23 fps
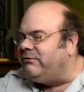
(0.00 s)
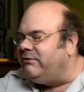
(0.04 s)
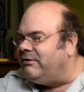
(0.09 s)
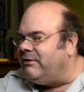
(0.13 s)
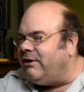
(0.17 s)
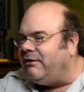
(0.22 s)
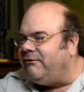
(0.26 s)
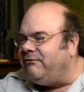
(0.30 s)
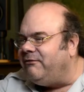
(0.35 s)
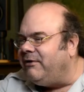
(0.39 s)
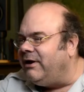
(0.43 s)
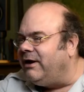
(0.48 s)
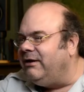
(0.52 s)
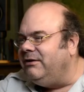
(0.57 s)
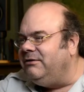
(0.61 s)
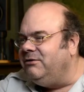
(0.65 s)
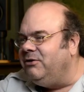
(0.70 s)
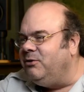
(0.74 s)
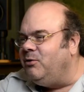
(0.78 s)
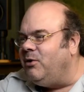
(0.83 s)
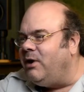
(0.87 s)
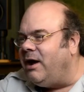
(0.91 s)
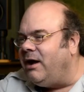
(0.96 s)
stuff I
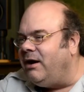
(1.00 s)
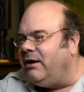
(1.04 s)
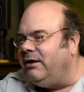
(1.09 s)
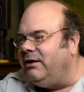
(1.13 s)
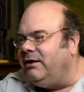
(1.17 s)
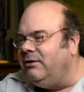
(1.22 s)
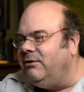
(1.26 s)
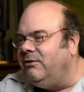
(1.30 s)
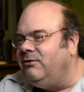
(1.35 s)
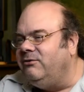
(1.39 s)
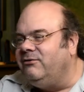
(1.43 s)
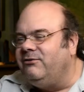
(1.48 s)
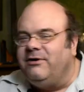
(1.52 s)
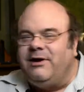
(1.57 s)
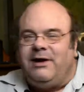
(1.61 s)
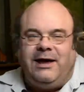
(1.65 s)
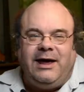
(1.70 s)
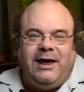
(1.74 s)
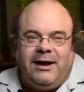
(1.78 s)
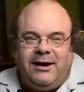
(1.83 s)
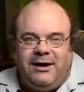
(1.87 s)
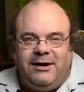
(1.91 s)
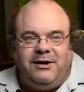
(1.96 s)
knew how to use, and I
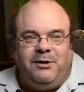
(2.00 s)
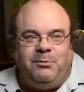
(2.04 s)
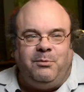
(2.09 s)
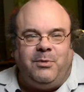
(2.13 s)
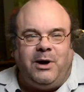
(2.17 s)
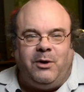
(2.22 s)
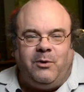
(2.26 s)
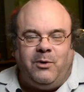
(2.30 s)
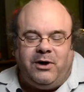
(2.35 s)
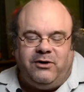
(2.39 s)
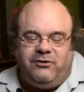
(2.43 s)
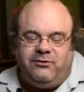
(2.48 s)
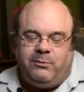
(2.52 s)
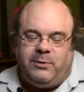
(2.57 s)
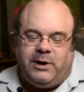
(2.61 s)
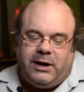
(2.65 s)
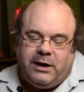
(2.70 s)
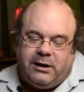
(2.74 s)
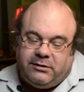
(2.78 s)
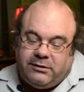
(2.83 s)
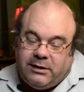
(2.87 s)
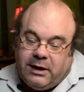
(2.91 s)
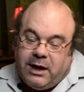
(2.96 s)
handed him my resume.
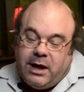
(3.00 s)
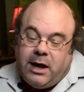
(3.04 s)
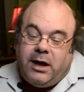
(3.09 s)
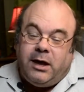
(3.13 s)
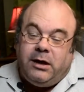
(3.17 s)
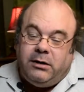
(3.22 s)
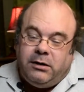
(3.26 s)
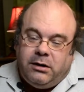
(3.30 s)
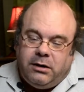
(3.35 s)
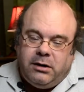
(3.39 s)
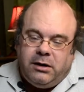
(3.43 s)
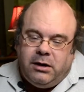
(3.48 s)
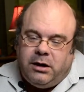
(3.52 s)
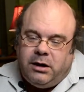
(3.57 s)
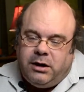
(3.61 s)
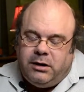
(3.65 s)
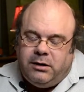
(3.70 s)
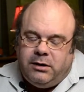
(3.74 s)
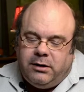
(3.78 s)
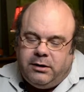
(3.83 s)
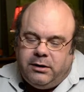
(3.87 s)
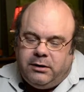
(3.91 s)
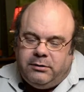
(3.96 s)
And at the end,
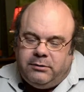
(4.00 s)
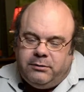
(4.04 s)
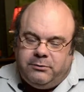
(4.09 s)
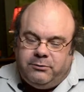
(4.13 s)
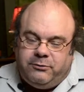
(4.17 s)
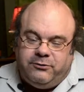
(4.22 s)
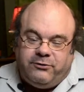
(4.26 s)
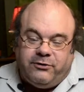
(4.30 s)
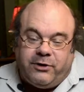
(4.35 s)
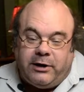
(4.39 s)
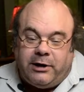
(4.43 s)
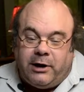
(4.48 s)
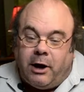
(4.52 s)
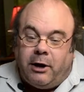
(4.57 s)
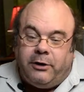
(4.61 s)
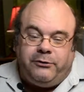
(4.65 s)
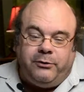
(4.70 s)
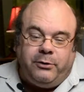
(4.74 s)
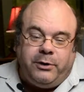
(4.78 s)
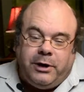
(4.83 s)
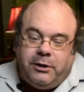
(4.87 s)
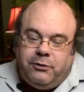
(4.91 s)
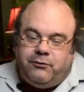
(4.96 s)
it, it was like
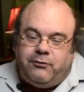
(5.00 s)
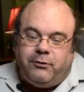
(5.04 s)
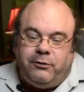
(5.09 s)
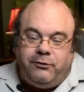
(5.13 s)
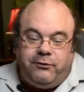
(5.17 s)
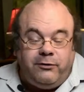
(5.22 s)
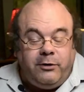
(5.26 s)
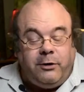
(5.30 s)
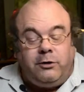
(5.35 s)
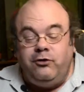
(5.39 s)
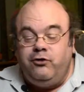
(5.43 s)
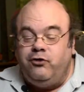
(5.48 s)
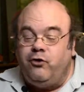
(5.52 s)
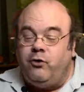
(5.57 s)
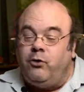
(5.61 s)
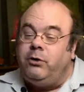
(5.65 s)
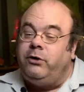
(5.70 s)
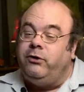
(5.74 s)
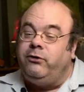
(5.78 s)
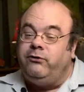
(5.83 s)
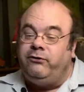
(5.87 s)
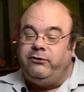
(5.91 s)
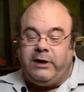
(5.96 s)
other interests,
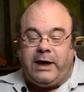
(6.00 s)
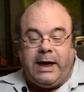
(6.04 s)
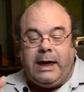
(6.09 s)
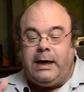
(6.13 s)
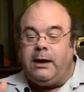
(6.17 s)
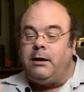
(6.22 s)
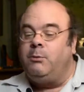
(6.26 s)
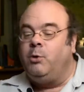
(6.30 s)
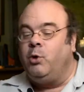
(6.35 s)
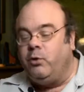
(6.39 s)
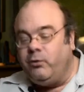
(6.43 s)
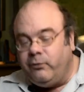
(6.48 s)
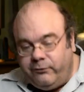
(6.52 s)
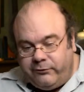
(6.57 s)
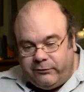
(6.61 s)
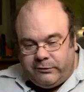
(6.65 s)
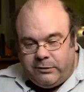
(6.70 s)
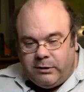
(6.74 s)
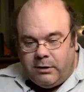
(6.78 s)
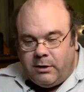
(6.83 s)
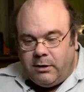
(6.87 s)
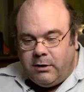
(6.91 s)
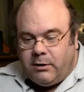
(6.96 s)
enjoys animals.
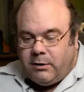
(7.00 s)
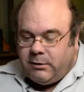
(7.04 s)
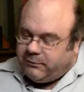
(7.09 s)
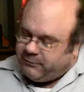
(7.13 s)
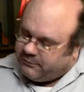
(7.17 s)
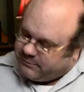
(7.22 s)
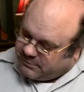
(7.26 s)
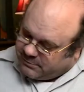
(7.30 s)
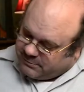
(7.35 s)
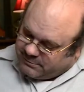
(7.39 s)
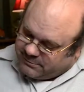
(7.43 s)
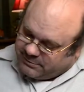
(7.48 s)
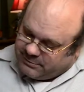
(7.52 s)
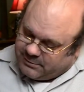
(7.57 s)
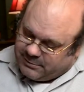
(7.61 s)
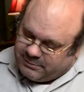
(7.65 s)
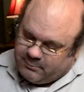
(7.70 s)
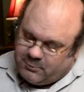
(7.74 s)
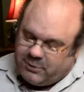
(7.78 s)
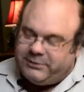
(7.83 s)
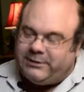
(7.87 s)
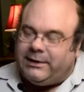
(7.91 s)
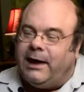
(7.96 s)
So I
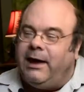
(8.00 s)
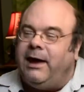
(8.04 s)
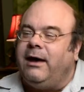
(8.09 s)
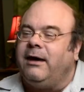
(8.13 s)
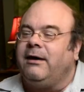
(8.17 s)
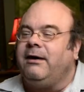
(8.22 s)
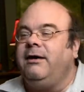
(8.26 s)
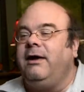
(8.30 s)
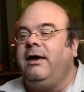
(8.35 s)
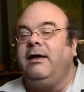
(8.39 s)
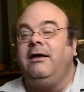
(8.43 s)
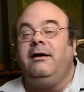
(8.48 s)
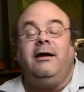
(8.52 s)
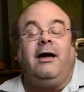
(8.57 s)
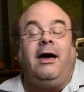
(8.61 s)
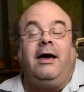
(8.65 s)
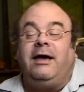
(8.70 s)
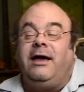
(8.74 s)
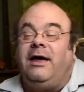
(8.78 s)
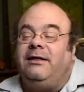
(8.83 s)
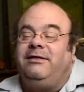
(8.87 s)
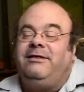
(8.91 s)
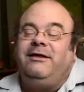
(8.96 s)
thought, what the heck? And I
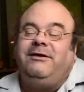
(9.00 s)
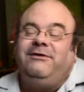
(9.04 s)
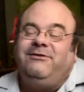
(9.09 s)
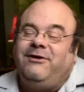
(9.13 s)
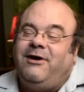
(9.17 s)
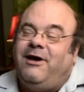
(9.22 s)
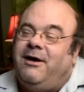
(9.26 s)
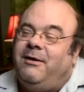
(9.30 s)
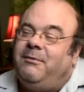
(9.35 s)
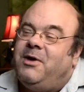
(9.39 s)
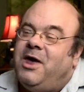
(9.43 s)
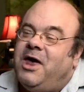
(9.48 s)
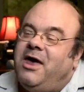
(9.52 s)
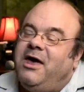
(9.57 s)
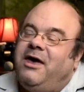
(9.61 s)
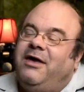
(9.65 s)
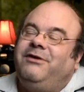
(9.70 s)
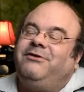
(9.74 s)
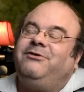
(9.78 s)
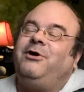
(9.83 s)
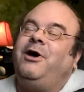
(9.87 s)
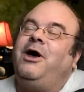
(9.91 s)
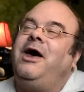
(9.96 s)
got the job.
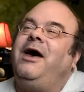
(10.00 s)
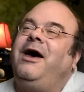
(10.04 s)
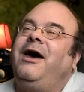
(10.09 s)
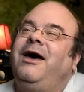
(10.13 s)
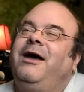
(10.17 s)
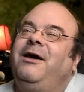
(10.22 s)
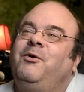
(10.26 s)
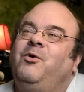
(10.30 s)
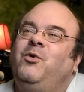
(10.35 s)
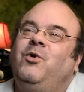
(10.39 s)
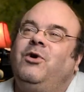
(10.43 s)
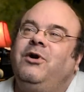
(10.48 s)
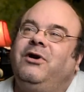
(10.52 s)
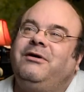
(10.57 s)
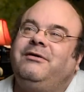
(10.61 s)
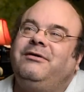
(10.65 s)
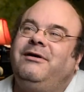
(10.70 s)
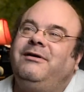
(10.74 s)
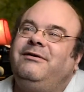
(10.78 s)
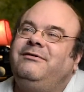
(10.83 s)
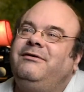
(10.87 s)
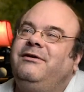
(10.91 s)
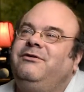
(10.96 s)
So I worked
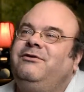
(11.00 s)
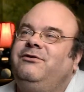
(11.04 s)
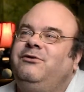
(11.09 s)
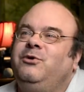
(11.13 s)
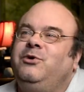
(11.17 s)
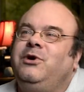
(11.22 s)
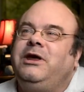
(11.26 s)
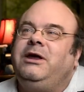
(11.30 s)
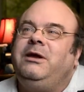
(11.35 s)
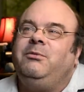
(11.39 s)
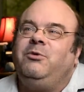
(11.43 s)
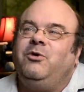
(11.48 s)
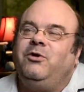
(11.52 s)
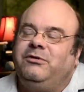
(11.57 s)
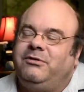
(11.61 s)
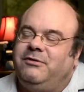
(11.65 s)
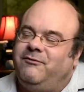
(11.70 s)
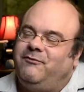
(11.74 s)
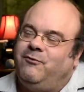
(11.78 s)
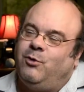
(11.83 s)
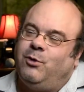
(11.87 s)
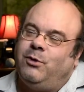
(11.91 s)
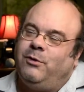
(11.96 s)
as a zookeeper at
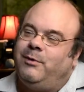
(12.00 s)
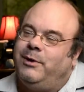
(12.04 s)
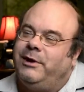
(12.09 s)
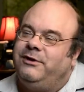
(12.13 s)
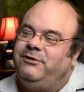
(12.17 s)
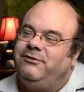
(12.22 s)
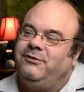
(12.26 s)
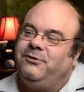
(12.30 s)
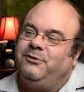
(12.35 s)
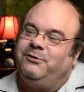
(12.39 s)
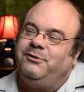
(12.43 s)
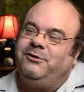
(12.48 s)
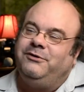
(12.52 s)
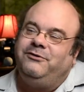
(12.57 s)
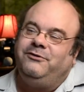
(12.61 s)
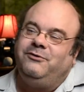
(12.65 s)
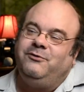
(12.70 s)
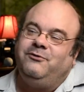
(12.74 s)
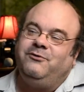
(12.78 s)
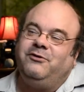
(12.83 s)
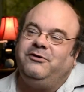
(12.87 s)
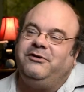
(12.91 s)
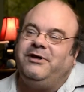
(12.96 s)
the Fort Wayne Children's
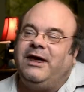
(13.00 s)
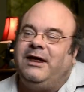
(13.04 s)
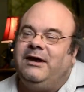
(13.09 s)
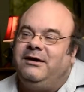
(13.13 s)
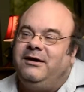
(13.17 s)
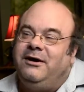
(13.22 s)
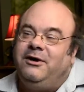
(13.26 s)
Zoo for ten